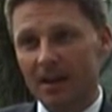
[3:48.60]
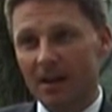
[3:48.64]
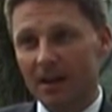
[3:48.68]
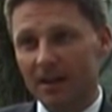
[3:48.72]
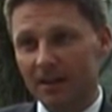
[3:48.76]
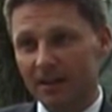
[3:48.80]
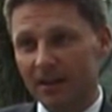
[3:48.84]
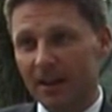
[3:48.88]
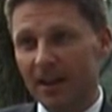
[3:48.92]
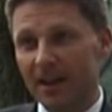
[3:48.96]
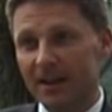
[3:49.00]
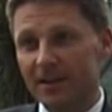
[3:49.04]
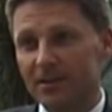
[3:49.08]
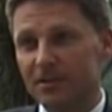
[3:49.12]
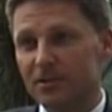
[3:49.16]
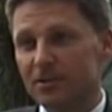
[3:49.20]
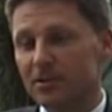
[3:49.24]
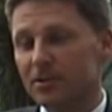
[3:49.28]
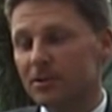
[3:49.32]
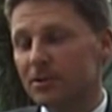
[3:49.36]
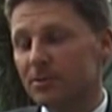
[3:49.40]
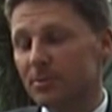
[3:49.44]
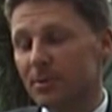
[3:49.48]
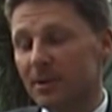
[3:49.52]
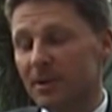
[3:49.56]
online to
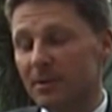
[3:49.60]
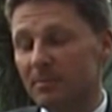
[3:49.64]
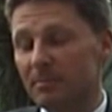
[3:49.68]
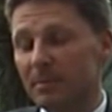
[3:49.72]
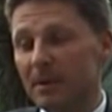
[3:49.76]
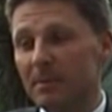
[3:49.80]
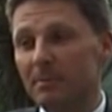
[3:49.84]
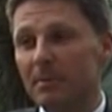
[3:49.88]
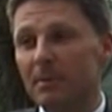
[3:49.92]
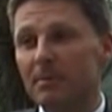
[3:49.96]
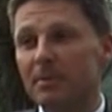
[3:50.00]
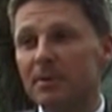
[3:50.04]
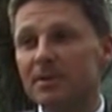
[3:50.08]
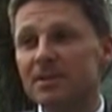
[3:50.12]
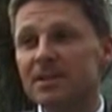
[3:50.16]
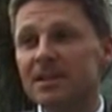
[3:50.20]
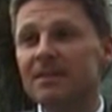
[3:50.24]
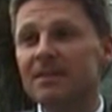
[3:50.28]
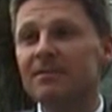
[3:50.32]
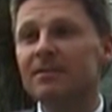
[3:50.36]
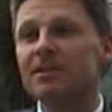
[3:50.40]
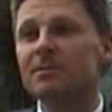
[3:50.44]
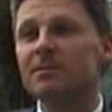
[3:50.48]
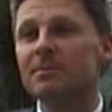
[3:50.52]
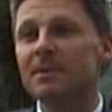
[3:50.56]
do it, when people
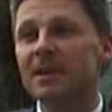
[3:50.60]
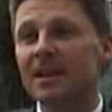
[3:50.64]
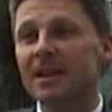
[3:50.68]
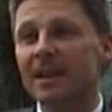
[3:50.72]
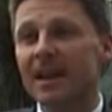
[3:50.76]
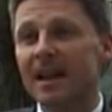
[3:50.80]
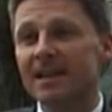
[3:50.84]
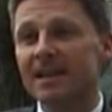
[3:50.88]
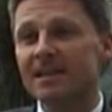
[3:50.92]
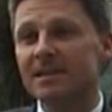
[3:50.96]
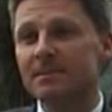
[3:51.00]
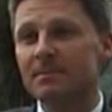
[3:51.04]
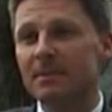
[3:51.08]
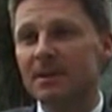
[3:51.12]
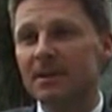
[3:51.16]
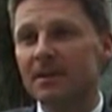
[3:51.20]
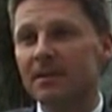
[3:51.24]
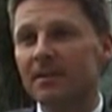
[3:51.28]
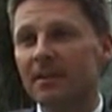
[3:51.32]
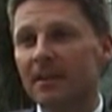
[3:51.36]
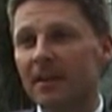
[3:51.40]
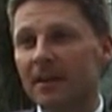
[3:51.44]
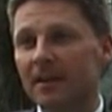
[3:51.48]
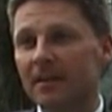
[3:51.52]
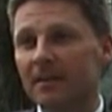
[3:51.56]
perceive it to be a last
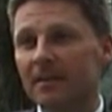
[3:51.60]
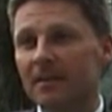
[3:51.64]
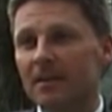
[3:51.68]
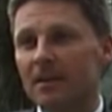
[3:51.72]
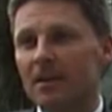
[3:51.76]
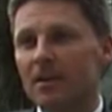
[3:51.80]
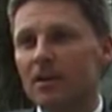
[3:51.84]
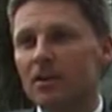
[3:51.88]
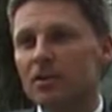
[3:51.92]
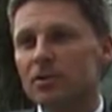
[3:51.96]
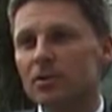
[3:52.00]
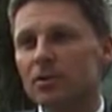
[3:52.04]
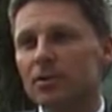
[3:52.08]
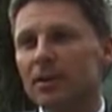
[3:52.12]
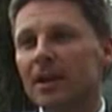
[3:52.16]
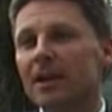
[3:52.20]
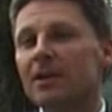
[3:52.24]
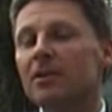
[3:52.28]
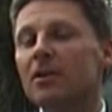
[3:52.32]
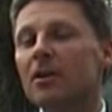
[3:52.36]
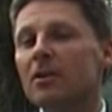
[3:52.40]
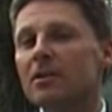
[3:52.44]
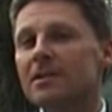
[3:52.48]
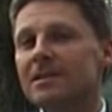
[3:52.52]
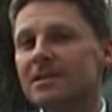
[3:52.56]
minute thing. So
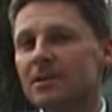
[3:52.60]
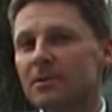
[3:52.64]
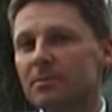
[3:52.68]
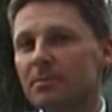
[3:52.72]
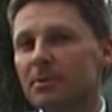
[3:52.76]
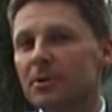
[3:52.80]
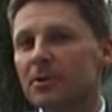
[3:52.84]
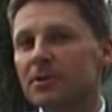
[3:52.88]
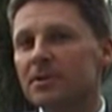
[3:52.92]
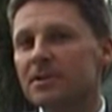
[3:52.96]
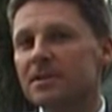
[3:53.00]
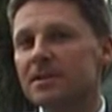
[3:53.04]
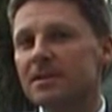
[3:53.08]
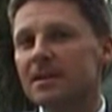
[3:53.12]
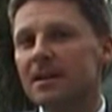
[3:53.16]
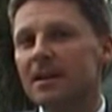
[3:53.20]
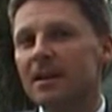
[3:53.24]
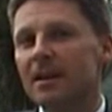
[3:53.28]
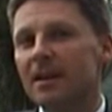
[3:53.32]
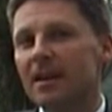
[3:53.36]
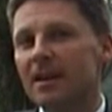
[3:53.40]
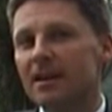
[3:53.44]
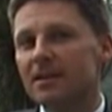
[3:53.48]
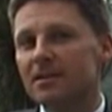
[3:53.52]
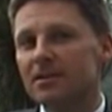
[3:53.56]
that also puts
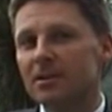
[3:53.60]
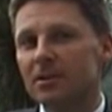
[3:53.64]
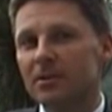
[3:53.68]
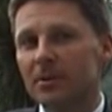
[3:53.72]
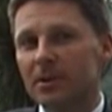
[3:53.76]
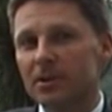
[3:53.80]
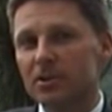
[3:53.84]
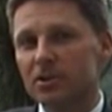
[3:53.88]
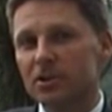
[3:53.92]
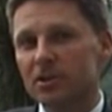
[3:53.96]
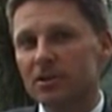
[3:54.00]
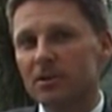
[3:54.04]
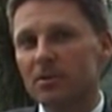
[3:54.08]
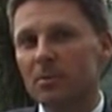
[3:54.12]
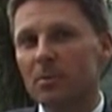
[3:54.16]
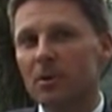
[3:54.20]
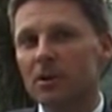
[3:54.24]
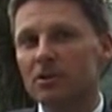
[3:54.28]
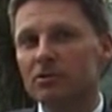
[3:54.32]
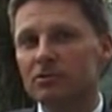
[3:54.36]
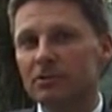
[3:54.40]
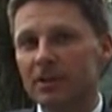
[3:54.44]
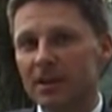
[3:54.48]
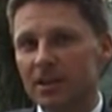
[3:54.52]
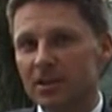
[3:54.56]
into question
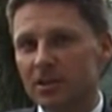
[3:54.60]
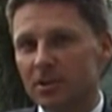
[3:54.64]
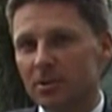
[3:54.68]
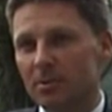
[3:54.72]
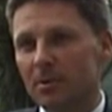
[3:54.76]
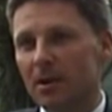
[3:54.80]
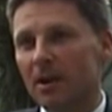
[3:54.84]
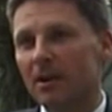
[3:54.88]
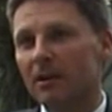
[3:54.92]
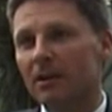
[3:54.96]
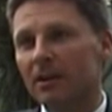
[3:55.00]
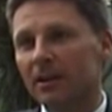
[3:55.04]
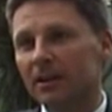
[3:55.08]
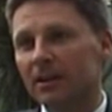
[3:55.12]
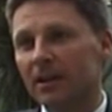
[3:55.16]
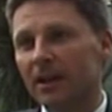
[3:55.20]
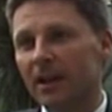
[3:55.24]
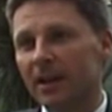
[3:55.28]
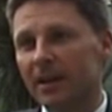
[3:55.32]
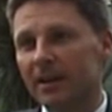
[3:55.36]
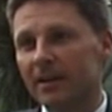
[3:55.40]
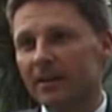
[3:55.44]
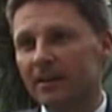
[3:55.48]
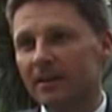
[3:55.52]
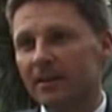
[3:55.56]
what rate you are
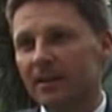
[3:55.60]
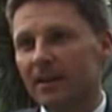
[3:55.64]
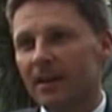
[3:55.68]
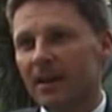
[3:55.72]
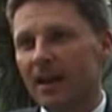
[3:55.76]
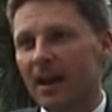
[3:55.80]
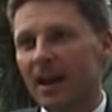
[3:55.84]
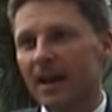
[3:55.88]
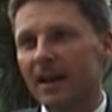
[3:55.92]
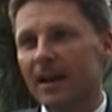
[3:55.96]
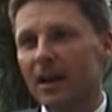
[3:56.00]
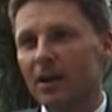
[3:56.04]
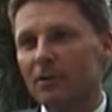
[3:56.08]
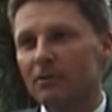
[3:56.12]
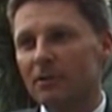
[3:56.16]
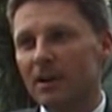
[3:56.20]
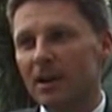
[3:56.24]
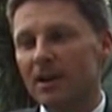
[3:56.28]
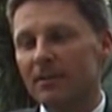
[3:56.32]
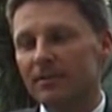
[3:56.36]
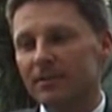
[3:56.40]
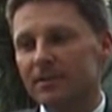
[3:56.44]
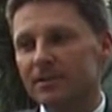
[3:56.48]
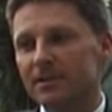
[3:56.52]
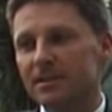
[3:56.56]
online and how
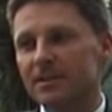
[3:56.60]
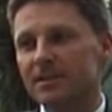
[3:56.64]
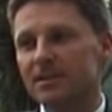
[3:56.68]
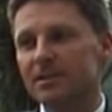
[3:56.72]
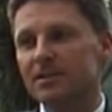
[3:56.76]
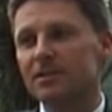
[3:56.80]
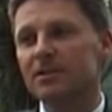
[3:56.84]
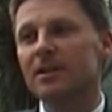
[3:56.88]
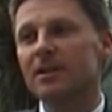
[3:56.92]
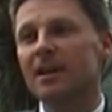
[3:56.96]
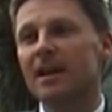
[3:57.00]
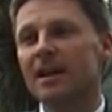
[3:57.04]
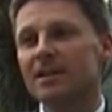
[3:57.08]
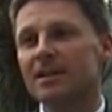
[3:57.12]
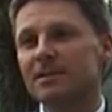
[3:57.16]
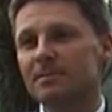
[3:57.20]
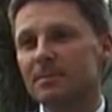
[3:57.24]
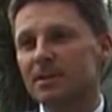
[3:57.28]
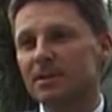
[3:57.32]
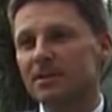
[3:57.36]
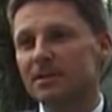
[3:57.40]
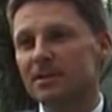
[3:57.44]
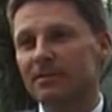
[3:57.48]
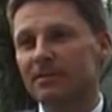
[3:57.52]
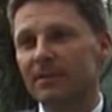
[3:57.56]
relevant is it to
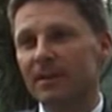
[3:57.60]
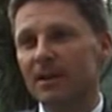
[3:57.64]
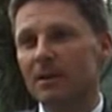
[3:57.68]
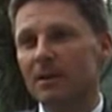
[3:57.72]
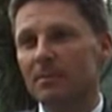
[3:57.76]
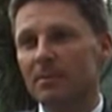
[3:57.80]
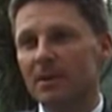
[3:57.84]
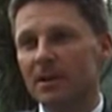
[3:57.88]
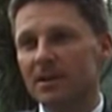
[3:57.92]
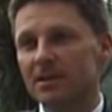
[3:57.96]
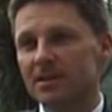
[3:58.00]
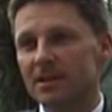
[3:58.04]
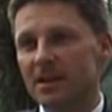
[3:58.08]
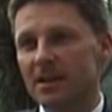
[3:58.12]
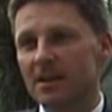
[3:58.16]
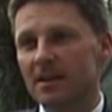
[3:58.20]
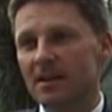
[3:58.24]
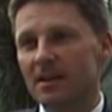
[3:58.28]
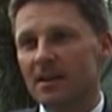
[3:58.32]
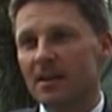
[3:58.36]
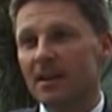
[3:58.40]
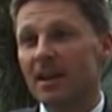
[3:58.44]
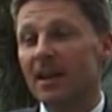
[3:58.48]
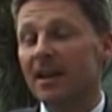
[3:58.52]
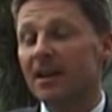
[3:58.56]
last minute availability.
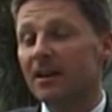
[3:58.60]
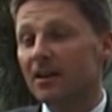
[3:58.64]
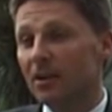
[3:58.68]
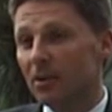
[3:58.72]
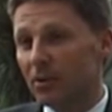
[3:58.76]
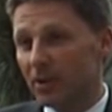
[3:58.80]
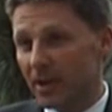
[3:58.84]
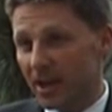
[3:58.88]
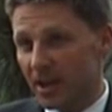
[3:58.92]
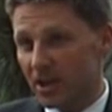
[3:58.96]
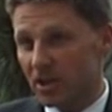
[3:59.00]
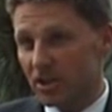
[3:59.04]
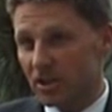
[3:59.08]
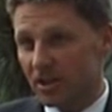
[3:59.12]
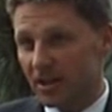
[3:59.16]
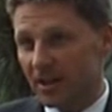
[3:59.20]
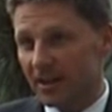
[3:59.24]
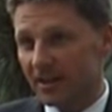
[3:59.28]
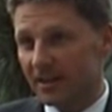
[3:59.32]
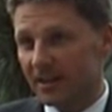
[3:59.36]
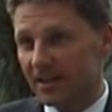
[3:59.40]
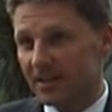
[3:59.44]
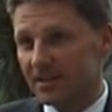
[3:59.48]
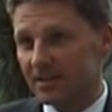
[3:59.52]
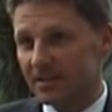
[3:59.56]
In a location
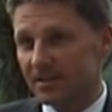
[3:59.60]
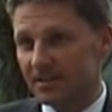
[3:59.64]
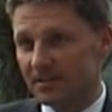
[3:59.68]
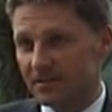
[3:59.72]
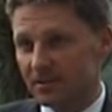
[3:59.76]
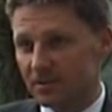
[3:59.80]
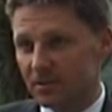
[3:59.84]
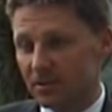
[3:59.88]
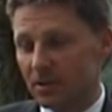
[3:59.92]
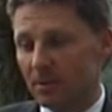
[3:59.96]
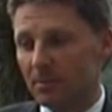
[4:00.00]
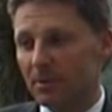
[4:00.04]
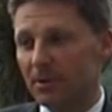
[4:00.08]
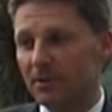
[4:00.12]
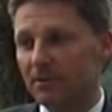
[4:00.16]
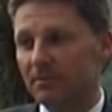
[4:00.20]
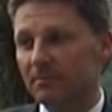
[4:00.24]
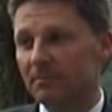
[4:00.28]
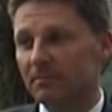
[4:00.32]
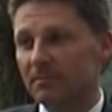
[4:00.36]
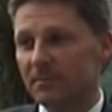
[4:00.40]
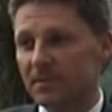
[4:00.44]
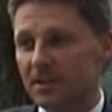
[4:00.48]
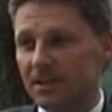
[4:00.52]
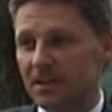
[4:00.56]
like this,
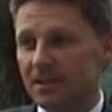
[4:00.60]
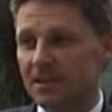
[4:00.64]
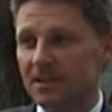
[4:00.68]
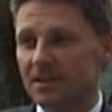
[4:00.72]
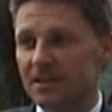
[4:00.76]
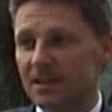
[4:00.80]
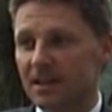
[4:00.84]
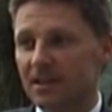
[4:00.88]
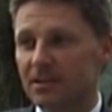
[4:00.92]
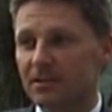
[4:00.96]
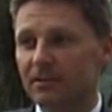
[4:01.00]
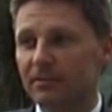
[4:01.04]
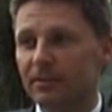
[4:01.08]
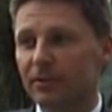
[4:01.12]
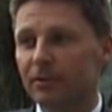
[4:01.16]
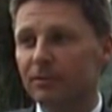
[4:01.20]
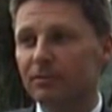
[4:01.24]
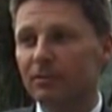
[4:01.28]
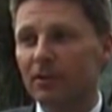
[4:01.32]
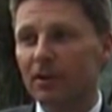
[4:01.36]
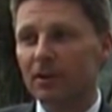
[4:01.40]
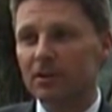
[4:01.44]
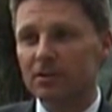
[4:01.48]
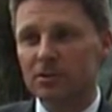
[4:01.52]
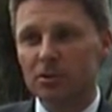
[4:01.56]
Dublin city centre
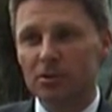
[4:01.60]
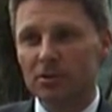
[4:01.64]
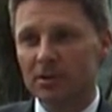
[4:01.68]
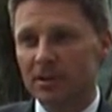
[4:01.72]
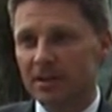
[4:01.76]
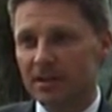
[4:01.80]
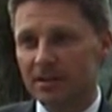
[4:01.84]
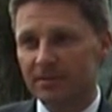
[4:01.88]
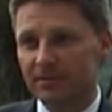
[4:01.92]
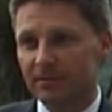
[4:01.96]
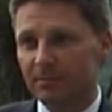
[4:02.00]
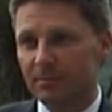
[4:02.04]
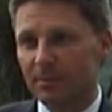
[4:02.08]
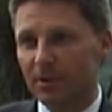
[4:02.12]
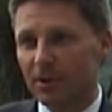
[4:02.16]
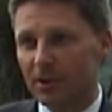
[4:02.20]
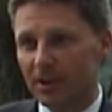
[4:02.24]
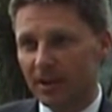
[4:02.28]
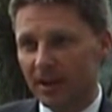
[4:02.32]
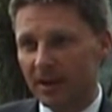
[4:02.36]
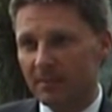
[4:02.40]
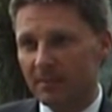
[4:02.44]
footfall, totally different ball